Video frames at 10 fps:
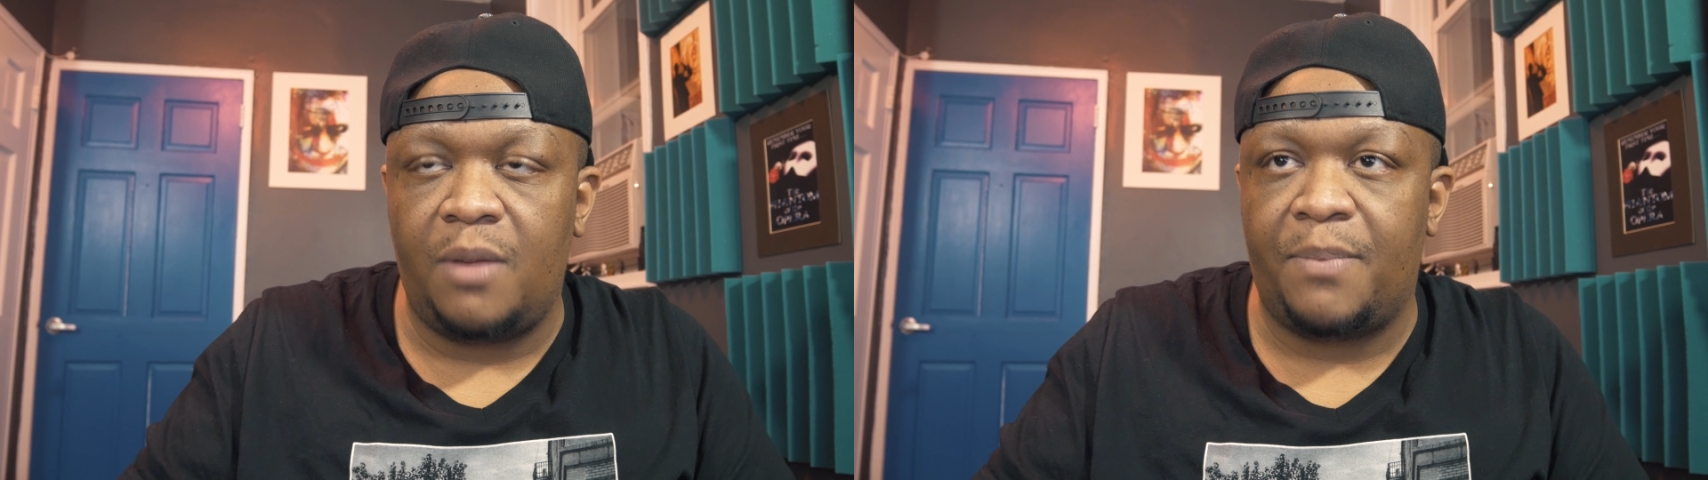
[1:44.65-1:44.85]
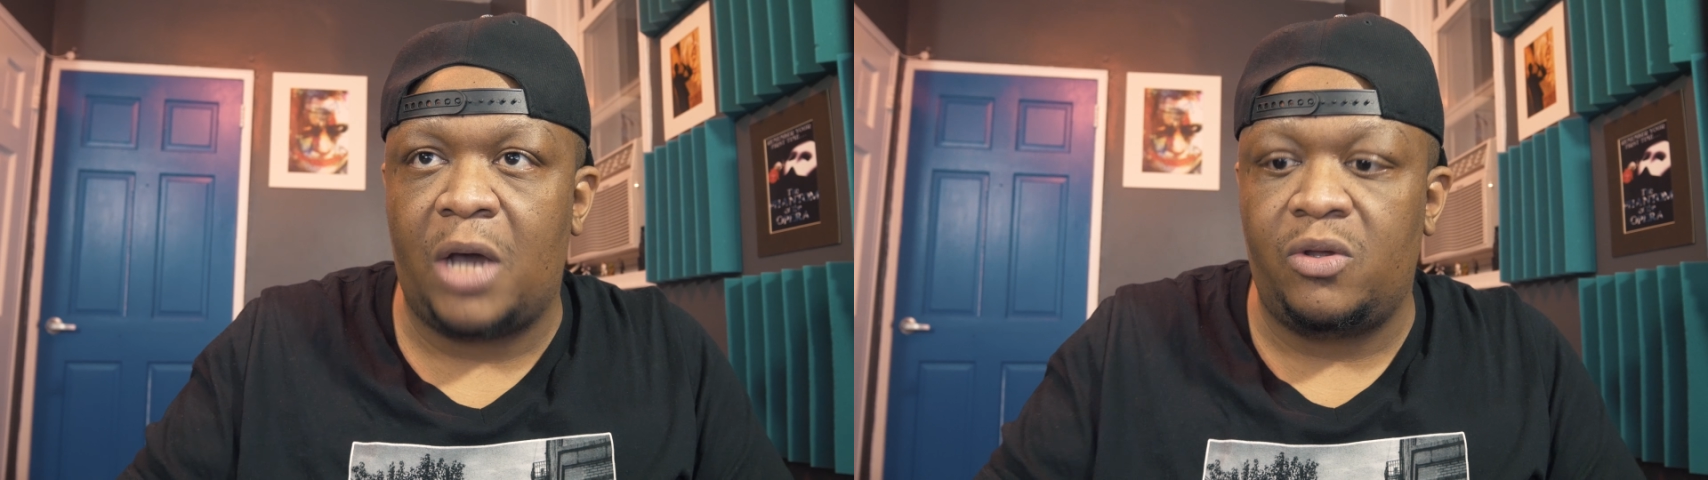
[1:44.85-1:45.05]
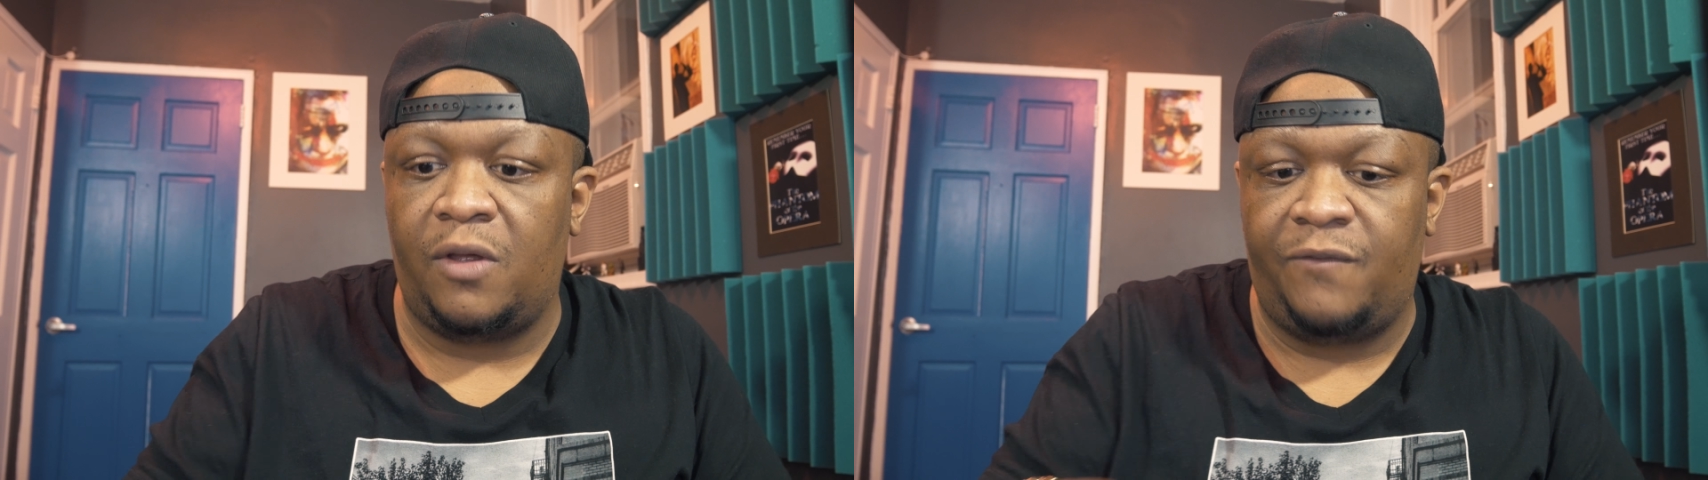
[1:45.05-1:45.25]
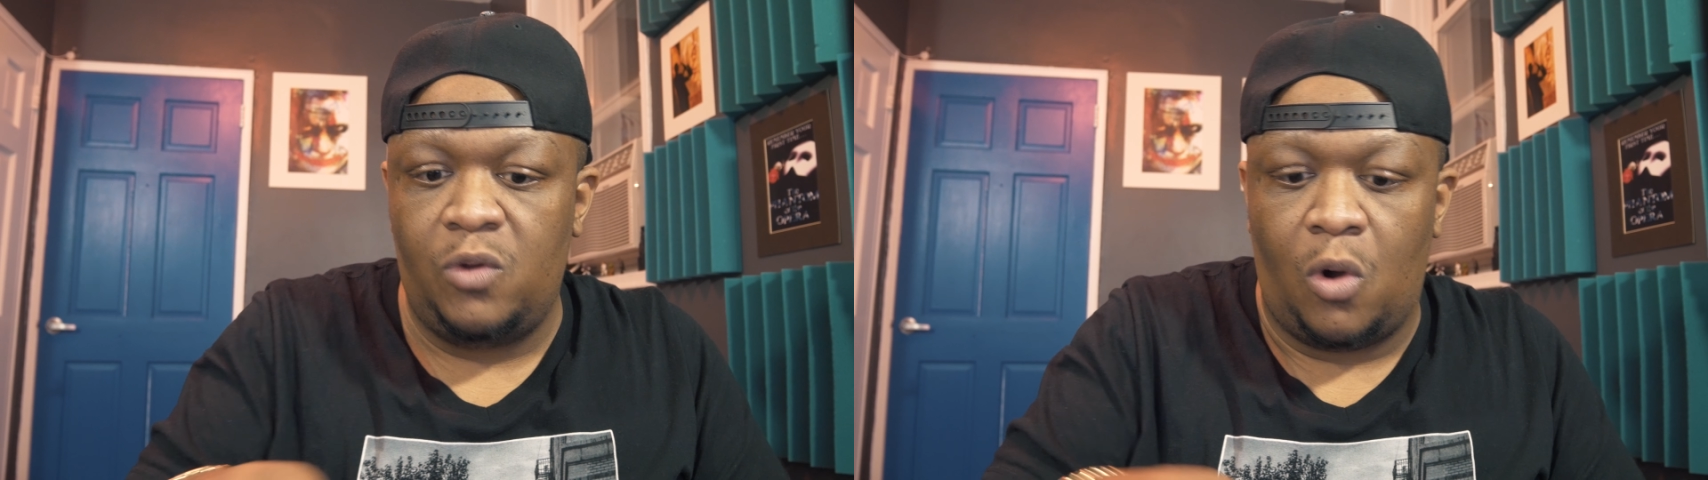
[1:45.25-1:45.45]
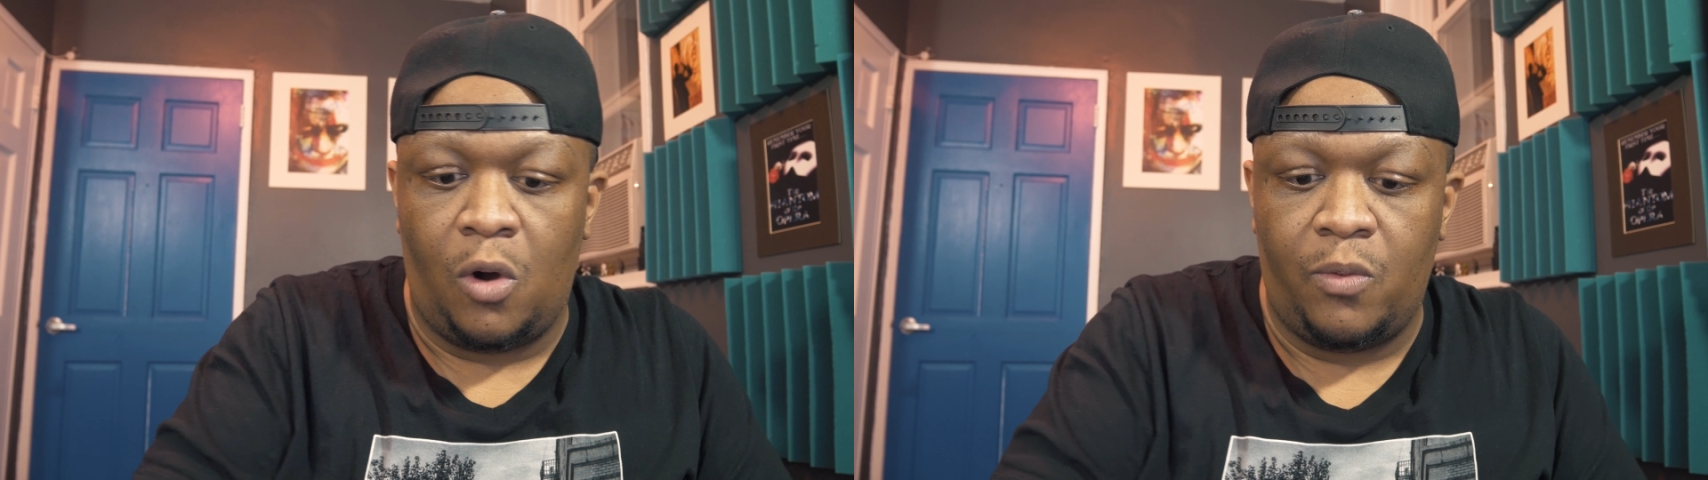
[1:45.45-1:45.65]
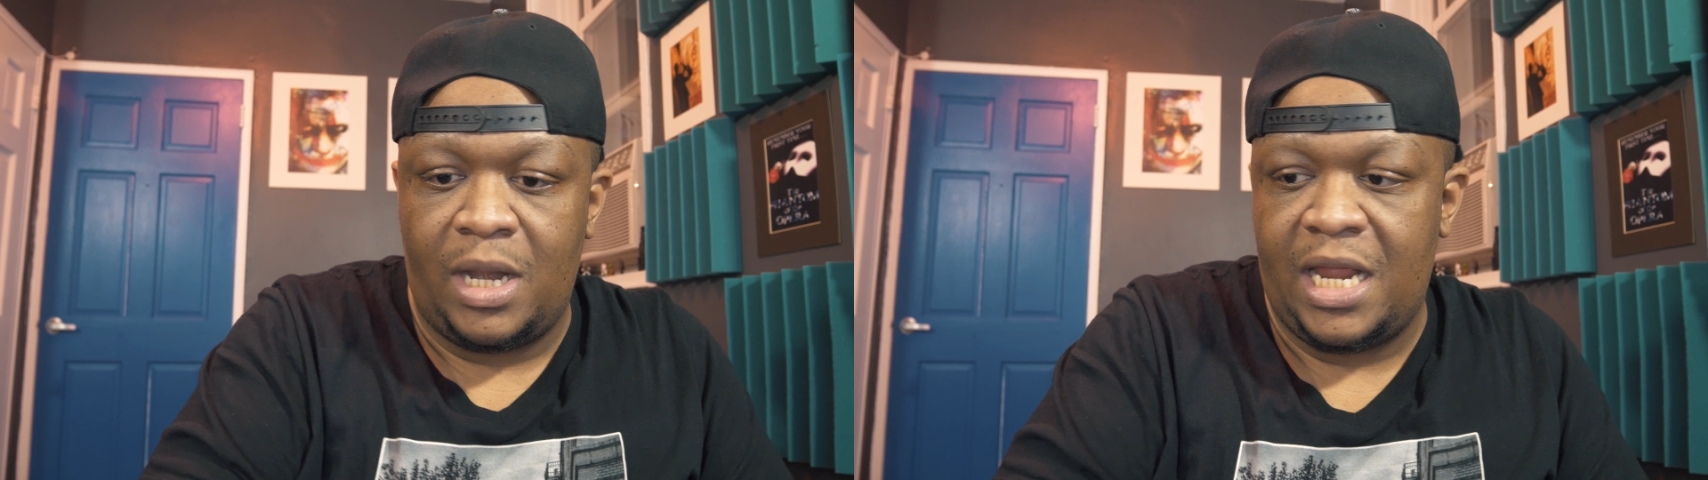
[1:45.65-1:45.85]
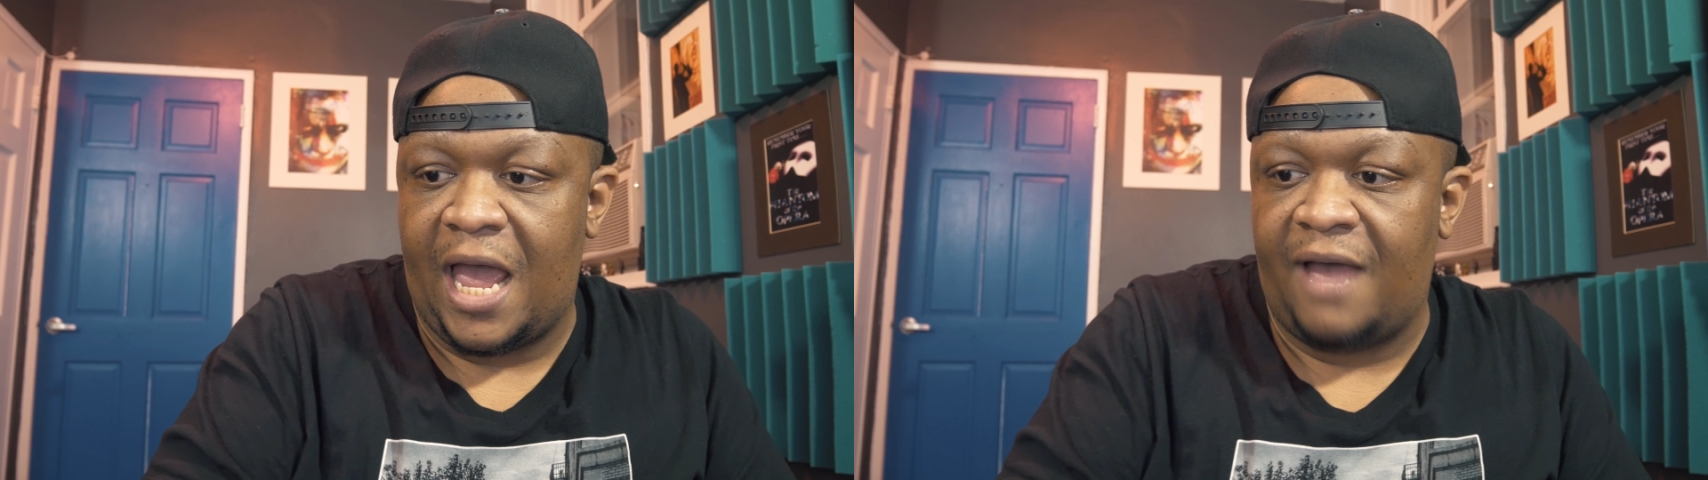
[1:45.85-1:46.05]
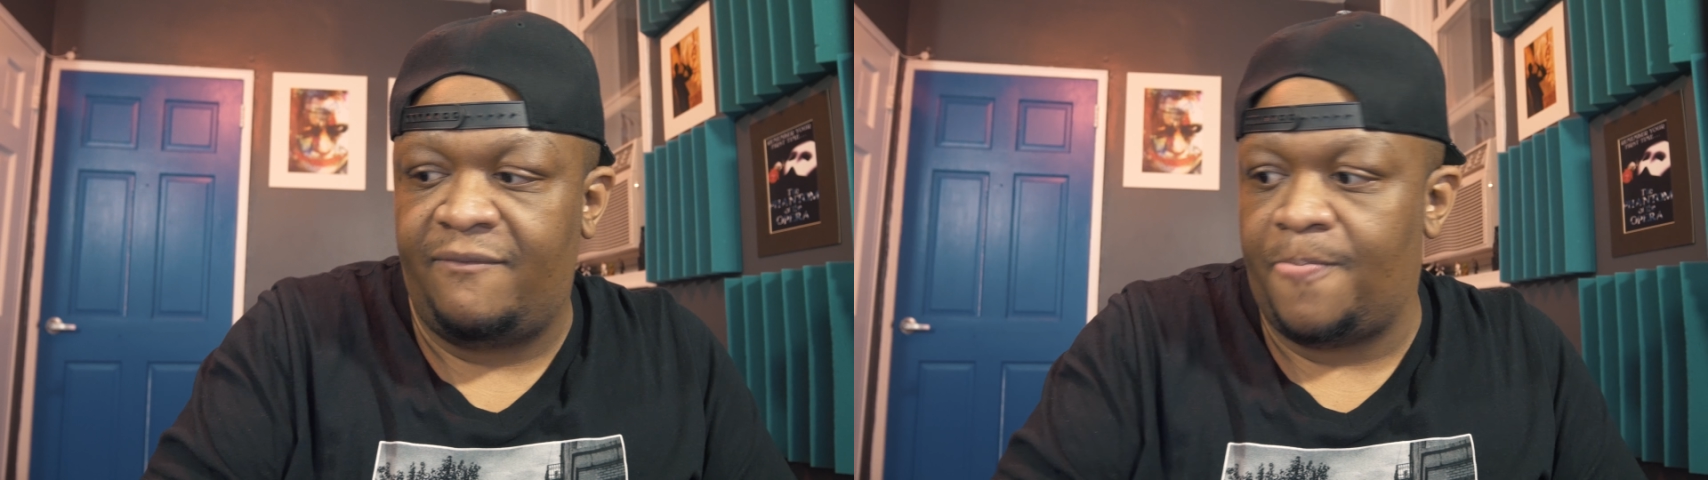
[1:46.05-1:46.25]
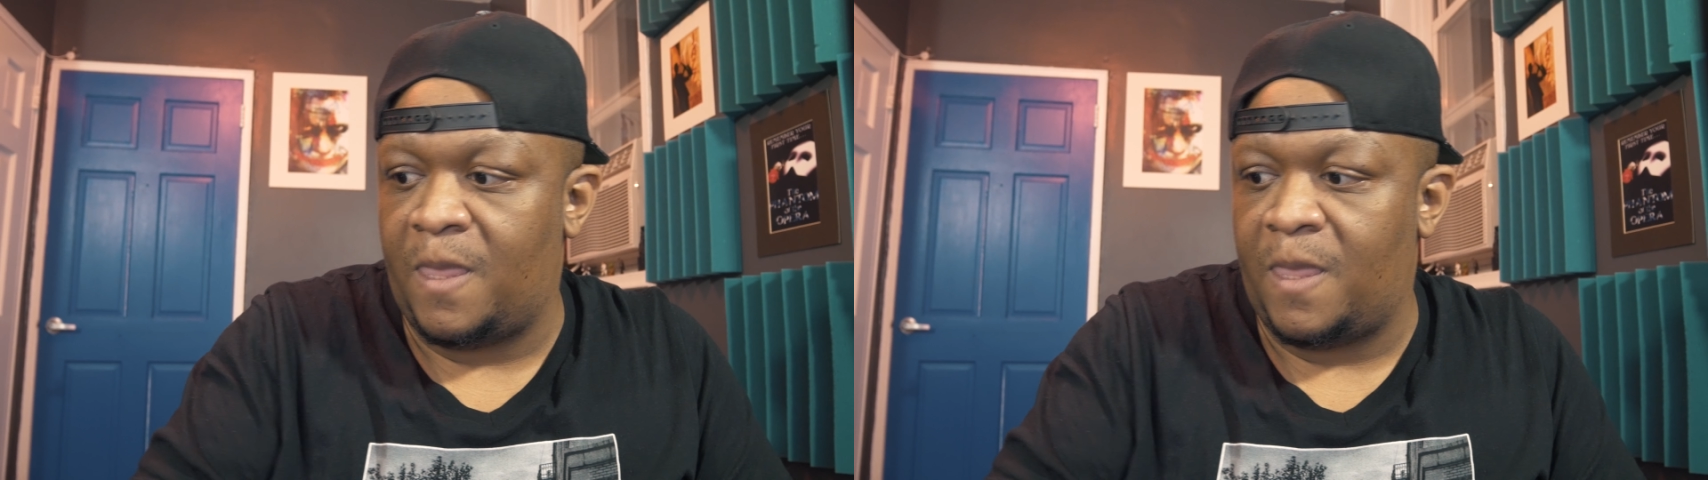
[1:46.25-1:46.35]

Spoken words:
about if you already have